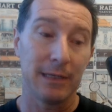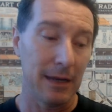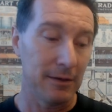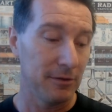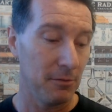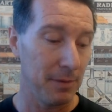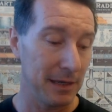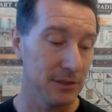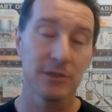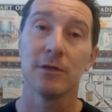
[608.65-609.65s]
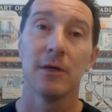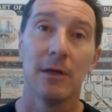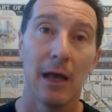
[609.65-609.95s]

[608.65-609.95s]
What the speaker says: get the best